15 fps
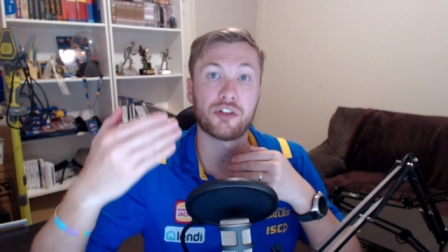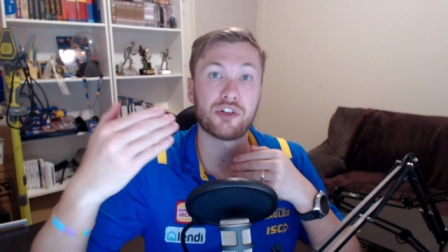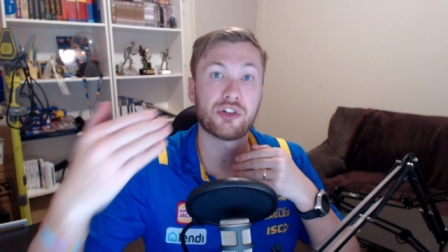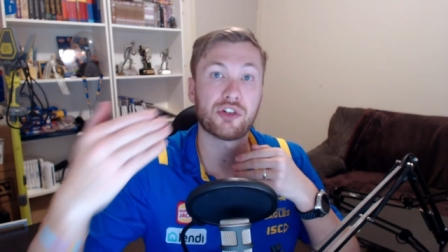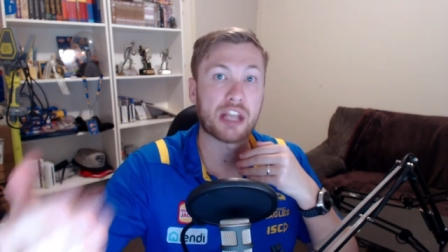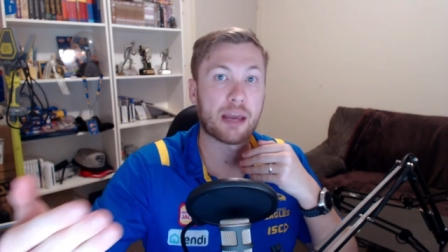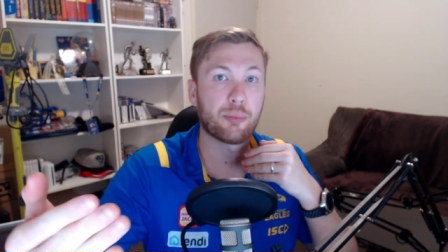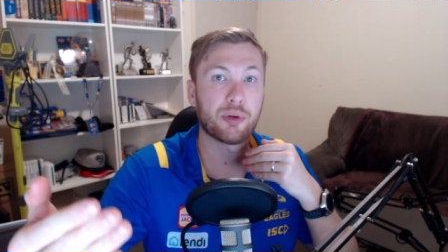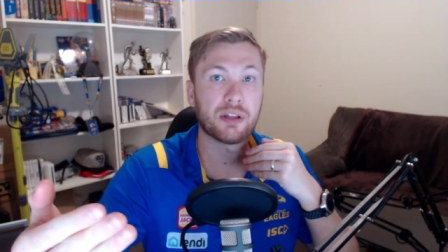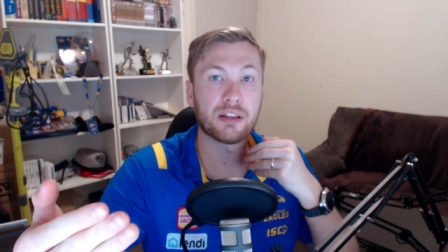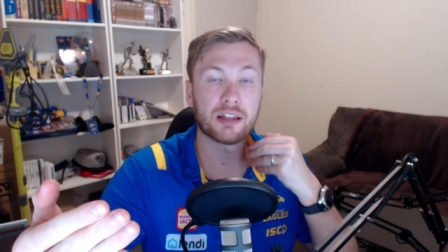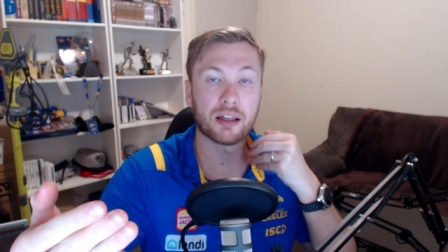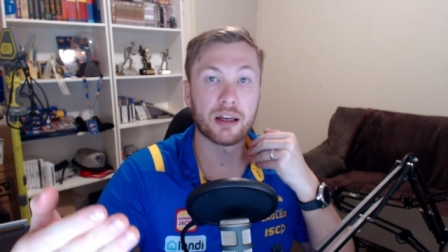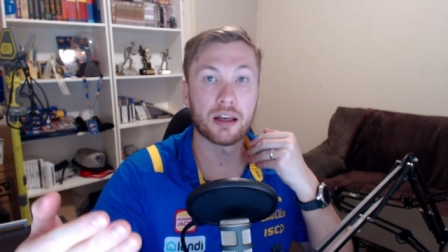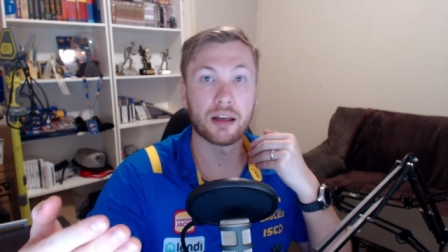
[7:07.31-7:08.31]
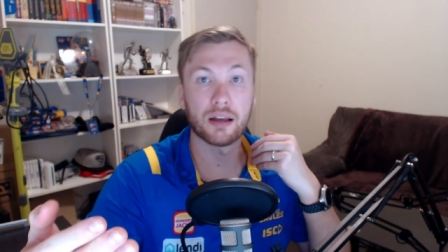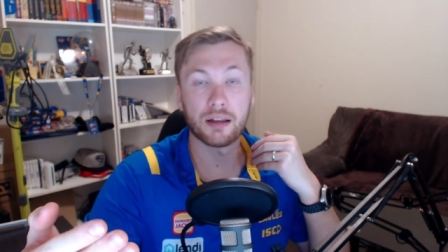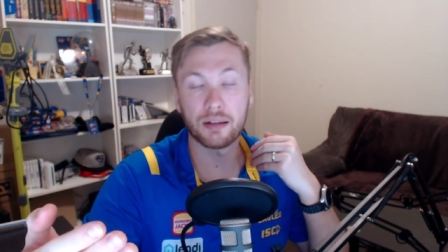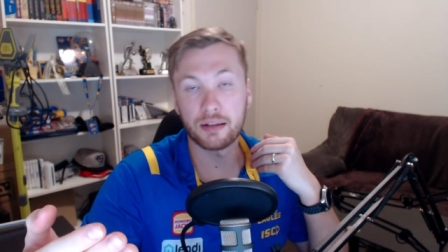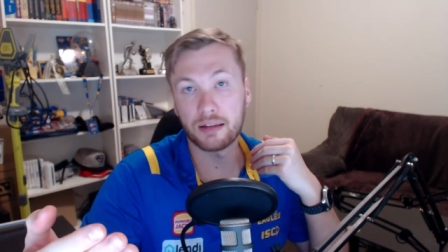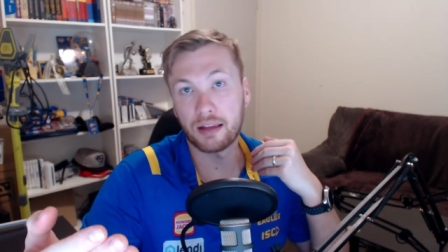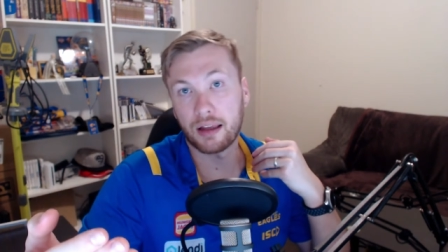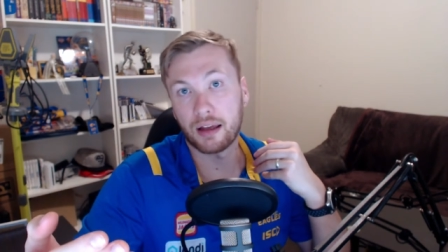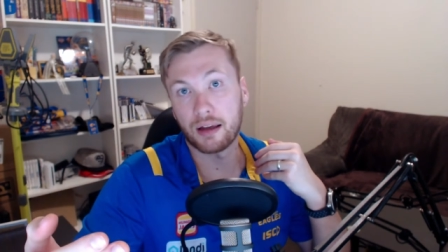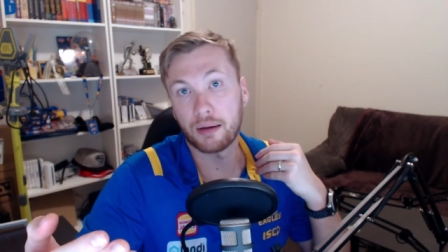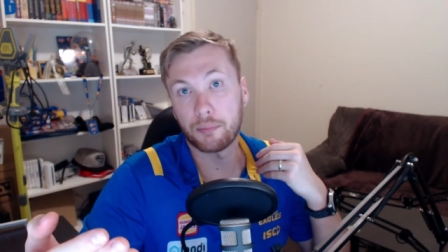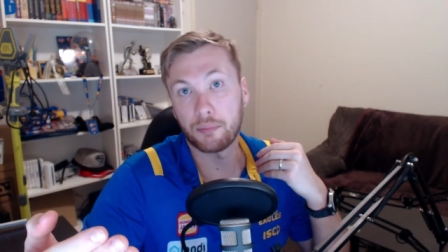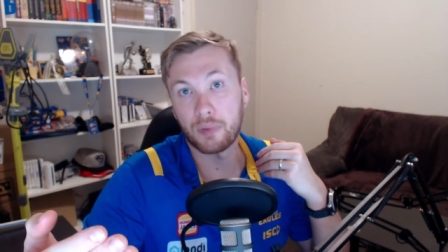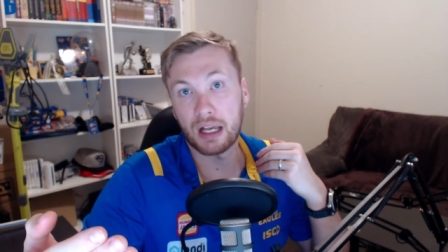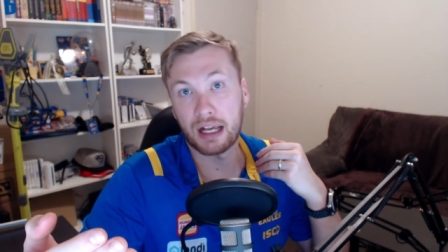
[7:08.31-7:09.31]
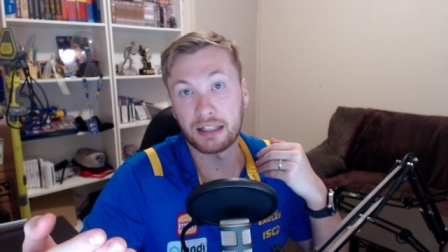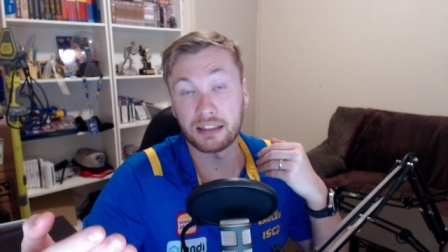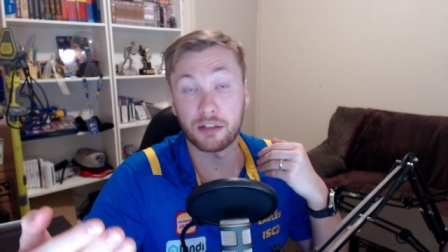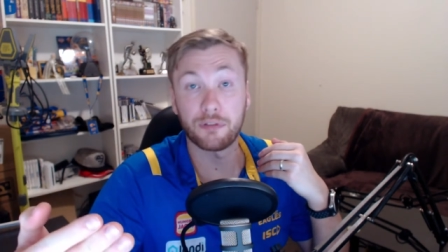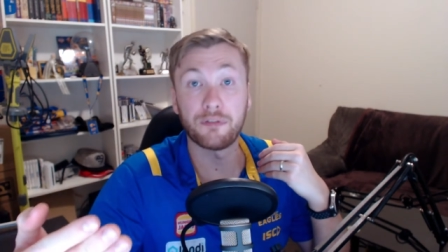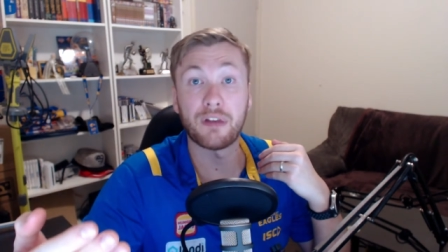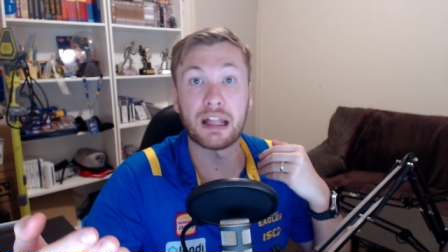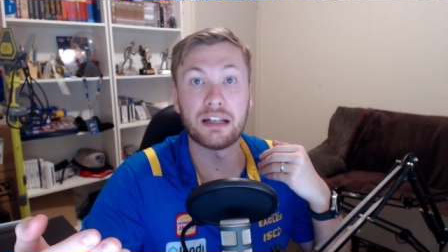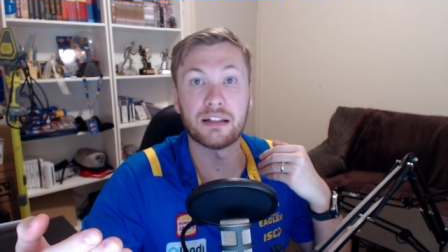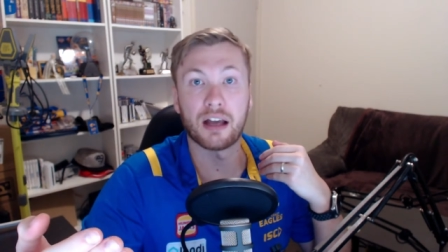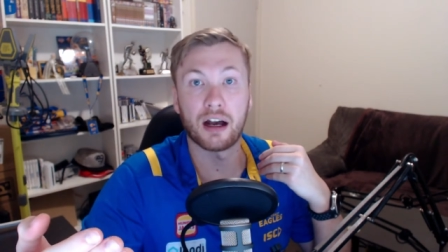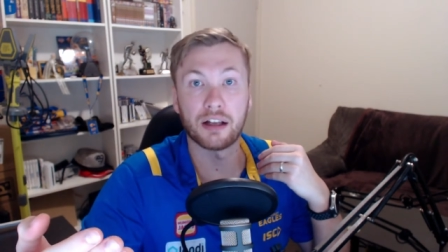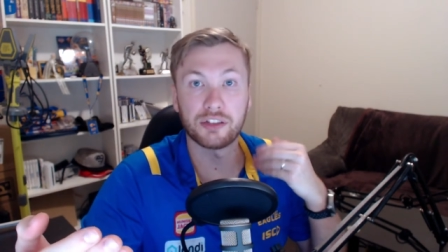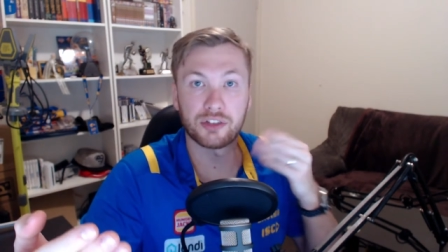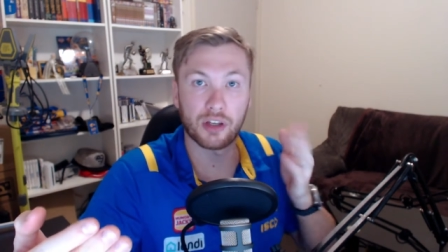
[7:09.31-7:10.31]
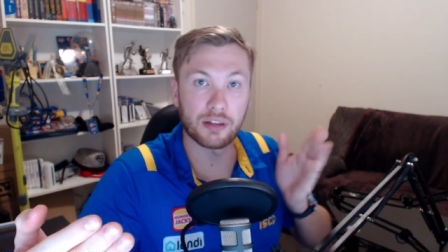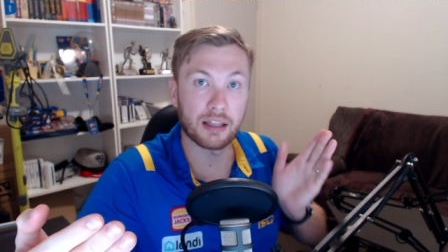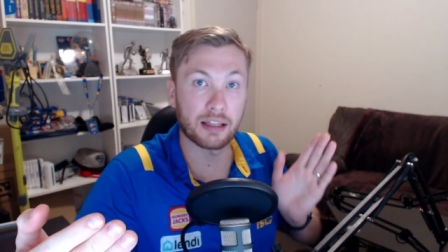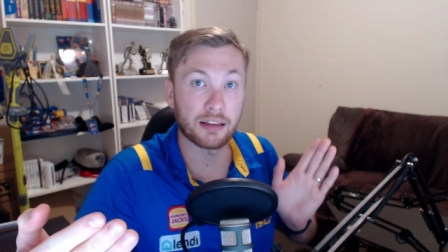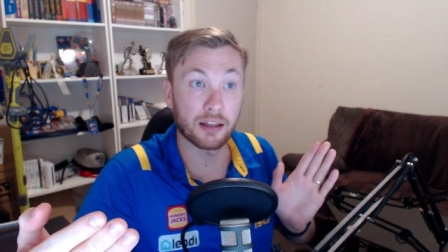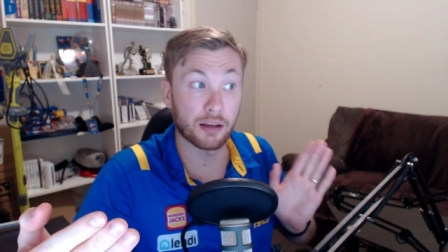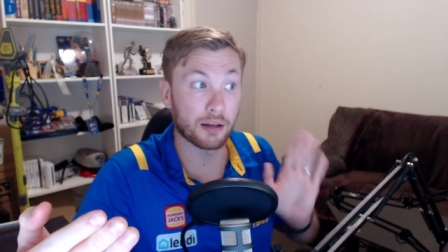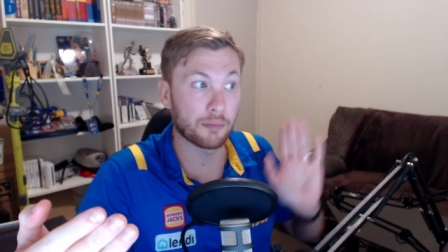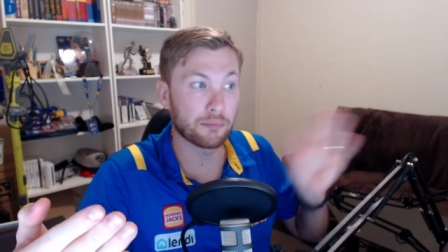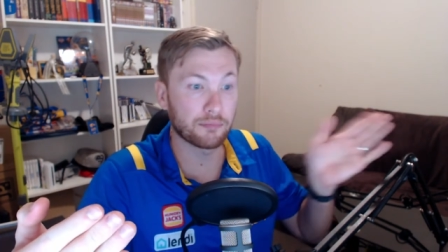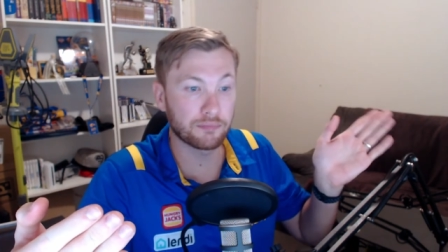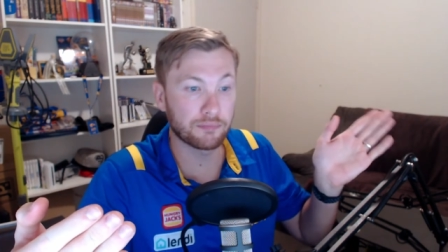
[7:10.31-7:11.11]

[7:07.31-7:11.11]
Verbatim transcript: shepherd the the uh, defender so that the